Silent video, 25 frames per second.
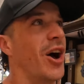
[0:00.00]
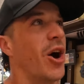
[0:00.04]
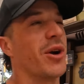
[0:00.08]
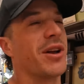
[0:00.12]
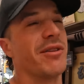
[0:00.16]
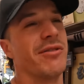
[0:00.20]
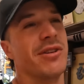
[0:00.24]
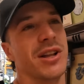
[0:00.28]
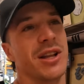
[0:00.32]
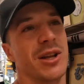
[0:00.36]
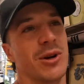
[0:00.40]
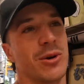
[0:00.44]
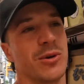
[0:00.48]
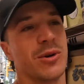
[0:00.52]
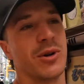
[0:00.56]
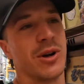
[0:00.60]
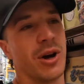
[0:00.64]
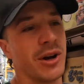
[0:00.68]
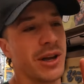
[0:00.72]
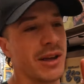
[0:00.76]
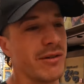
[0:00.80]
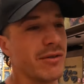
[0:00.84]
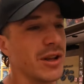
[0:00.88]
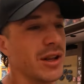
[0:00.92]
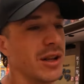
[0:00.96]
I'll give you a
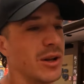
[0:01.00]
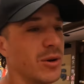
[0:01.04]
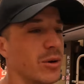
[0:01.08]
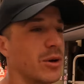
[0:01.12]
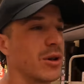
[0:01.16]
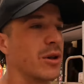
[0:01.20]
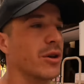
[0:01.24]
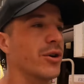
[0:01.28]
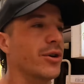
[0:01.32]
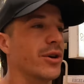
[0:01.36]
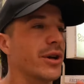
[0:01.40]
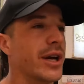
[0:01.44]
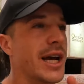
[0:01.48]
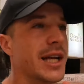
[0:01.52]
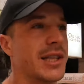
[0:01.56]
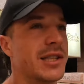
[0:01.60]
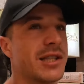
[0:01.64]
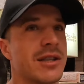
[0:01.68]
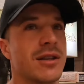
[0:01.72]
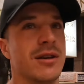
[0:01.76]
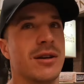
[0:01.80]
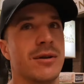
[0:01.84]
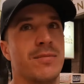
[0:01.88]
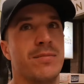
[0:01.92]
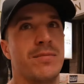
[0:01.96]
little, I'll give you a little clue.
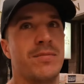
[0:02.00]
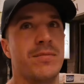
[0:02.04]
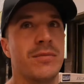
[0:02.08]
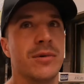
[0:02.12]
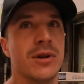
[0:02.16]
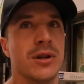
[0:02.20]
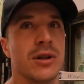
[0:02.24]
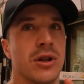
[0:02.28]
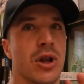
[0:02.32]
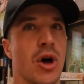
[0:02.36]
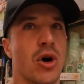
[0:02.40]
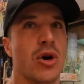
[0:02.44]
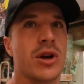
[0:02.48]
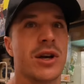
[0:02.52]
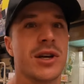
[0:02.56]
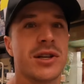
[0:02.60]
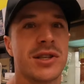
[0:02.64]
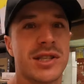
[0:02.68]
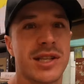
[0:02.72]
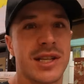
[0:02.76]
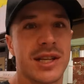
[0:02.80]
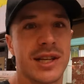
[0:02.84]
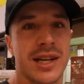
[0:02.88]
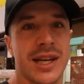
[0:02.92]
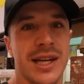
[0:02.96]
It's the
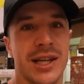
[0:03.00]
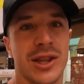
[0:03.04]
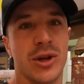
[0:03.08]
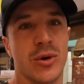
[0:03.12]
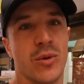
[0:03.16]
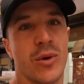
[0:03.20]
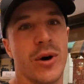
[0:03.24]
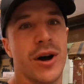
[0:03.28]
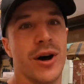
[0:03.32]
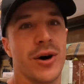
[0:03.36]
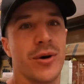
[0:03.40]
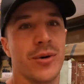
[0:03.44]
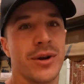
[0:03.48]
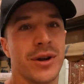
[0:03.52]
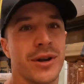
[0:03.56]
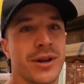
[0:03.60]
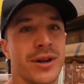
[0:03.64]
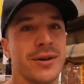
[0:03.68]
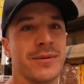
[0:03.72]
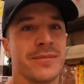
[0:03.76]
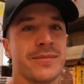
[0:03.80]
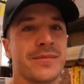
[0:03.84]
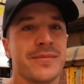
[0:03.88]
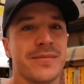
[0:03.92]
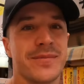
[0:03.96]
longest in the world.
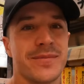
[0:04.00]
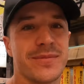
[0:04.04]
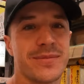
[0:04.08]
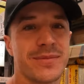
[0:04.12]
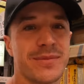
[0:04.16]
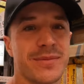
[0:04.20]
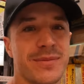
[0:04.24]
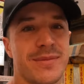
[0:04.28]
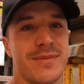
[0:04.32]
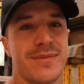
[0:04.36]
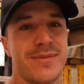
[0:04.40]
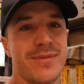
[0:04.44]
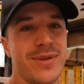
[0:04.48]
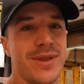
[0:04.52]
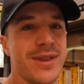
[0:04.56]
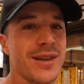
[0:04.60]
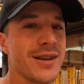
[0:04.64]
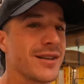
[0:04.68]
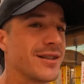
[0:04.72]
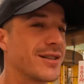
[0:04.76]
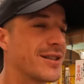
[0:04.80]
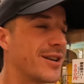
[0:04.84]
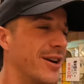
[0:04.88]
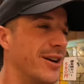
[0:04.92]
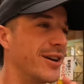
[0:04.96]

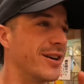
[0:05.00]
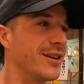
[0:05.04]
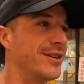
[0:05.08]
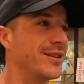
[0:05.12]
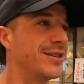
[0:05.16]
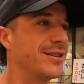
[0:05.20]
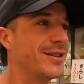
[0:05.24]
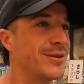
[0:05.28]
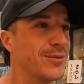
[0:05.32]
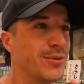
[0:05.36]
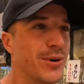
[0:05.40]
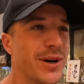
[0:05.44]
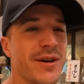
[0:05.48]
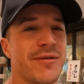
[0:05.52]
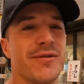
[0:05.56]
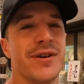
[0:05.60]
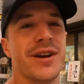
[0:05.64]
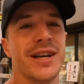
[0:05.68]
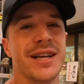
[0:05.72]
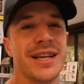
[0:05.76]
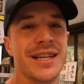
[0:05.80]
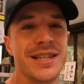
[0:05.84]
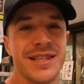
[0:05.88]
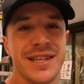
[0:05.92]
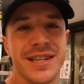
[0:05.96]
So whatever
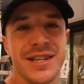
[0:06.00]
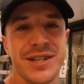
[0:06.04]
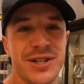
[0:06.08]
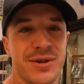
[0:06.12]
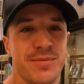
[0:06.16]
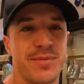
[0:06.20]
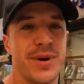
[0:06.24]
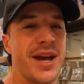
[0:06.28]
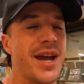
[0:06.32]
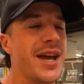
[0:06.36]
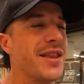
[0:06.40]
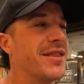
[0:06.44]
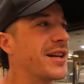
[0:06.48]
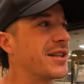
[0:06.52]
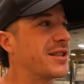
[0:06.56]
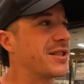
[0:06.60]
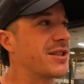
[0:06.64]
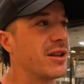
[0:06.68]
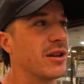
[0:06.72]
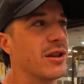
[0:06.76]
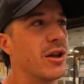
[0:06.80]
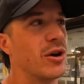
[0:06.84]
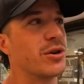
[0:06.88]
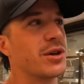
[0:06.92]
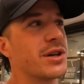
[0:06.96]
is in Japan,
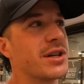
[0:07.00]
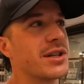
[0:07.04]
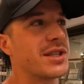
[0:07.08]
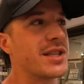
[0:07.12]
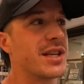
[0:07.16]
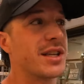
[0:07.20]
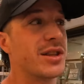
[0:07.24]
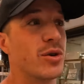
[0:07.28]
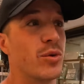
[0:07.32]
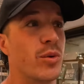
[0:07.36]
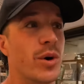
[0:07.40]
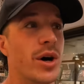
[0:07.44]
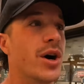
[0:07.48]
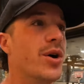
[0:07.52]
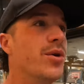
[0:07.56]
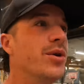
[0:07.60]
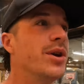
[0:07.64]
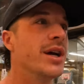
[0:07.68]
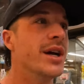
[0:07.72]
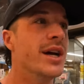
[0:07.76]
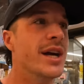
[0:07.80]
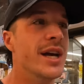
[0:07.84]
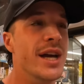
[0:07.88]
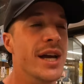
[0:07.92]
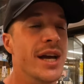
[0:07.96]
that's the longest in the
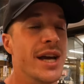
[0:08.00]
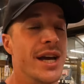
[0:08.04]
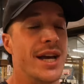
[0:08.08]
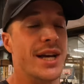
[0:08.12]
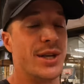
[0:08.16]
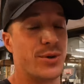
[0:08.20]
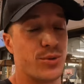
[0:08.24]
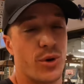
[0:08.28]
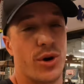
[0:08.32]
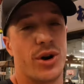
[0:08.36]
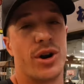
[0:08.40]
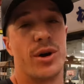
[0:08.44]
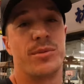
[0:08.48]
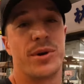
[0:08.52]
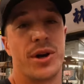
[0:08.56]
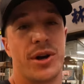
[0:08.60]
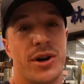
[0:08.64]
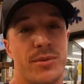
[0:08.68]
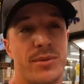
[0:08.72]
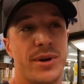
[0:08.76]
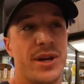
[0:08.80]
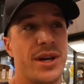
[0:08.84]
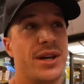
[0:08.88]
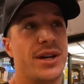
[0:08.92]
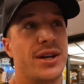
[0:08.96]
world, is what I'm
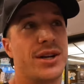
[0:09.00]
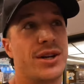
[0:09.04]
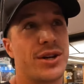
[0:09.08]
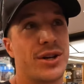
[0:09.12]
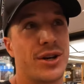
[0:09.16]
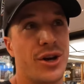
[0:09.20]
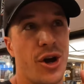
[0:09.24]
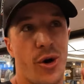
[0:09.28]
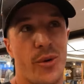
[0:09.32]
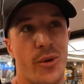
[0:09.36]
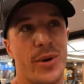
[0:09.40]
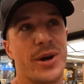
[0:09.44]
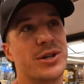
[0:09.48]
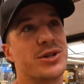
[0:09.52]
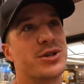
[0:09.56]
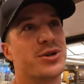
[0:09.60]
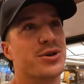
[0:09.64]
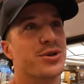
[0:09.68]
gonna be going